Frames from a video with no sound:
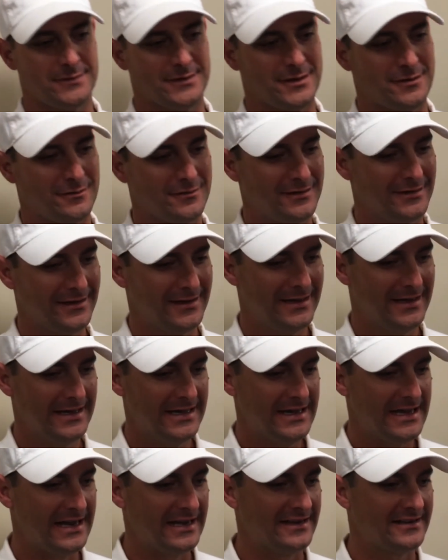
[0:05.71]
You know,
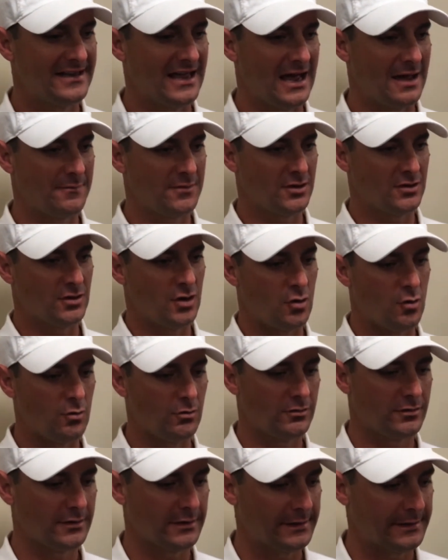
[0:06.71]
anytime you
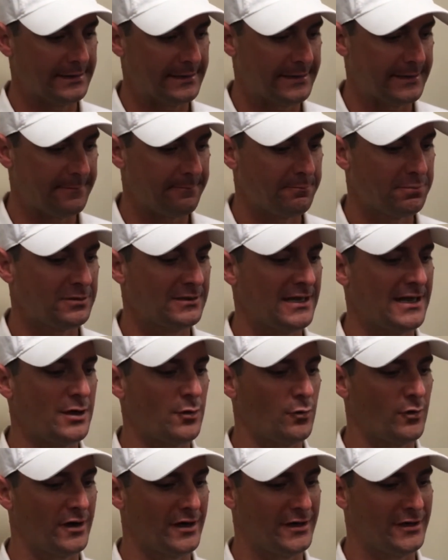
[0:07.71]
don't play
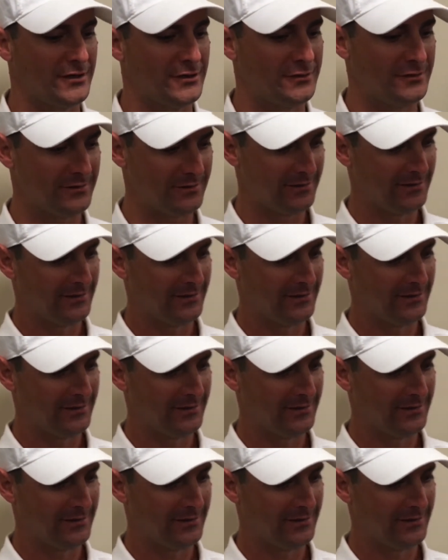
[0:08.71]
well,